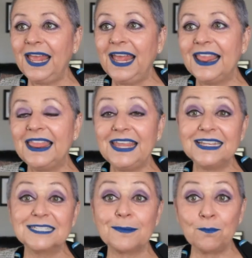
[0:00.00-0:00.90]

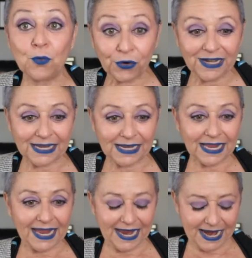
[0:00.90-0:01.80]
this
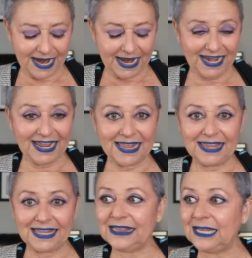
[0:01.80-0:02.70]
morning and
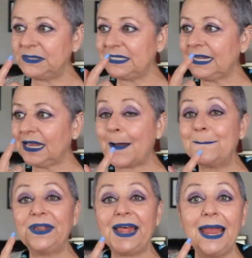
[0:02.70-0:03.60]
the lipstick
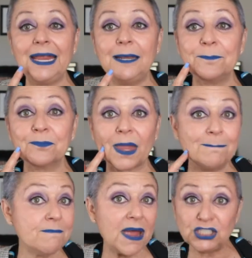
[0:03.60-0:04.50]
applied
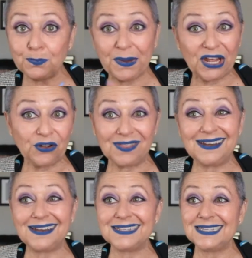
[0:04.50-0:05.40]
much better than
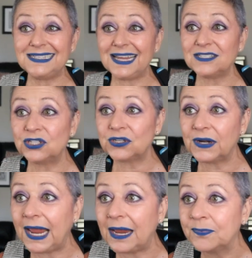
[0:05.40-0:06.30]
it did
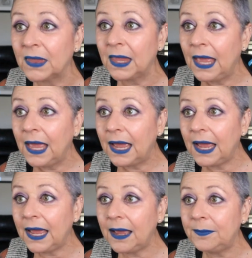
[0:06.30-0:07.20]
yesterday.
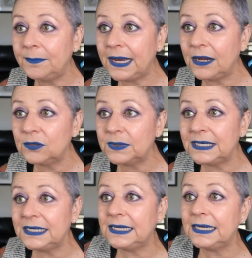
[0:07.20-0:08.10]
Um,
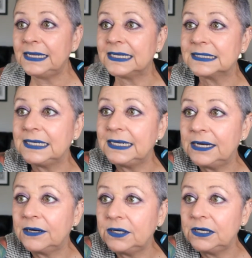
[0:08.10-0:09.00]
Naomi, let's see
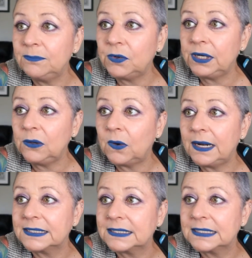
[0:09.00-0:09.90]
here. Good morning.
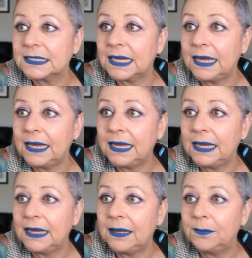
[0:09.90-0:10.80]
What's,
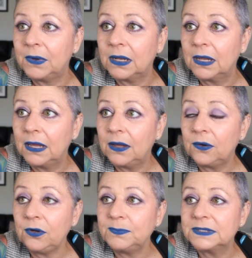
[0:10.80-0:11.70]
um,
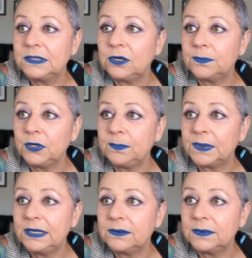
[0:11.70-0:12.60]
oops, nope, nope.
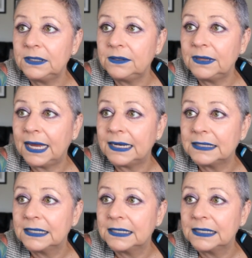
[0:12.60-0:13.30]
I don't want to do that.